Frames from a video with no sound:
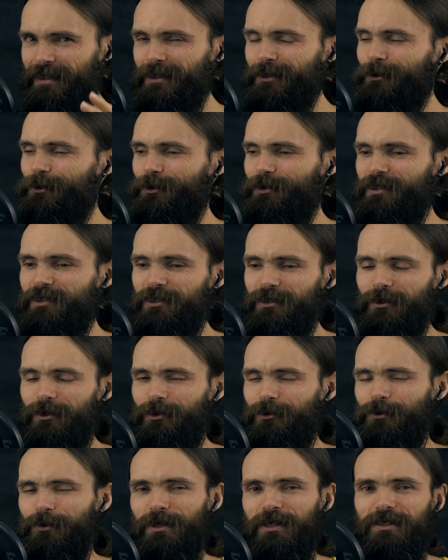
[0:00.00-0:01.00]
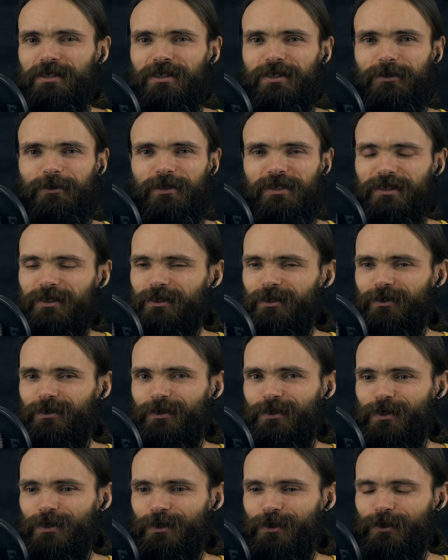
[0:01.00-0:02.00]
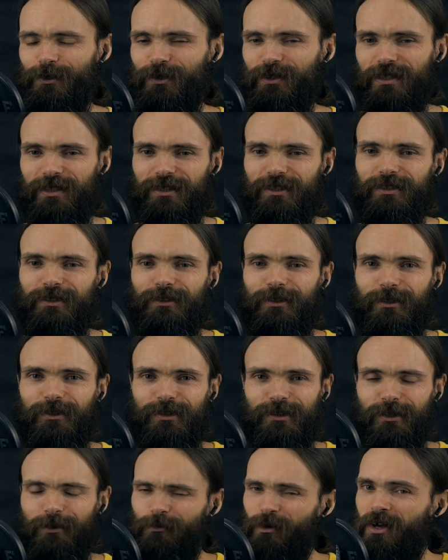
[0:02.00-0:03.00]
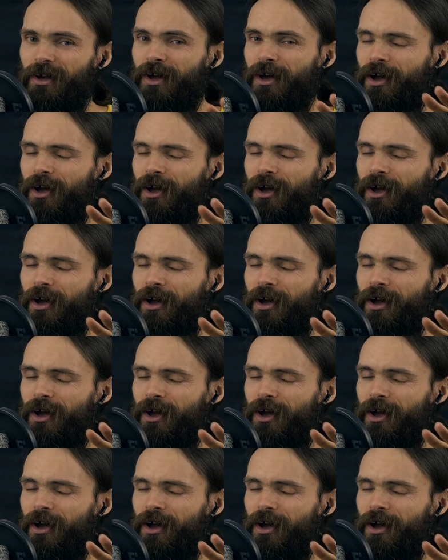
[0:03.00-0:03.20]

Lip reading: It's not radio, it's not news, it's not some